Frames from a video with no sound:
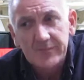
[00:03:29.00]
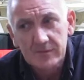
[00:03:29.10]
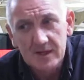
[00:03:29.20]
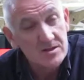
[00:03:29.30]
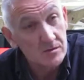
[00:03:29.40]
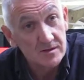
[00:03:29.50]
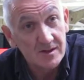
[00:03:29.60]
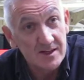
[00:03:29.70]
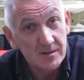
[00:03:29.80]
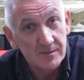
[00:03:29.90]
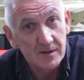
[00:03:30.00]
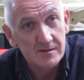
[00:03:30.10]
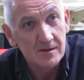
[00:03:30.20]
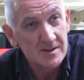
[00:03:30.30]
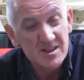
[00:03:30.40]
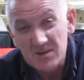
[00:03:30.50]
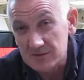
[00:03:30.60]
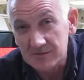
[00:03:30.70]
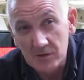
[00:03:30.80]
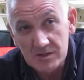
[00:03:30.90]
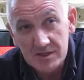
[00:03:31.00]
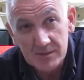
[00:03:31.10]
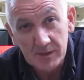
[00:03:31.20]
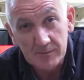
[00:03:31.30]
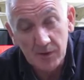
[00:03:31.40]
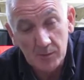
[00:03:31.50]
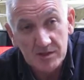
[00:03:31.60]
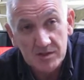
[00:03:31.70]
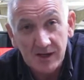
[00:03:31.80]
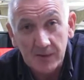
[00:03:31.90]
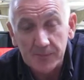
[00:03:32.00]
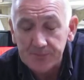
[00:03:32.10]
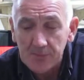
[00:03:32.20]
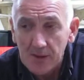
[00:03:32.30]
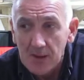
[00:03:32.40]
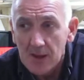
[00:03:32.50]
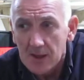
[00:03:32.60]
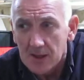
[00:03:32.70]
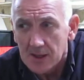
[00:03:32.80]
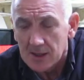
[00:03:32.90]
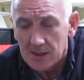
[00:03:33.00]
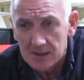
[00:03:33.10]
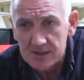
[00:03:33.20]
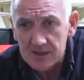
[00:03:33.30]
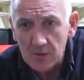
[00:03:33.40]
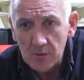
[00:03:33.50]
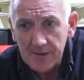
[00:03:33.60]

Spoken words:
these sort of things and these sort of voices are being published now. So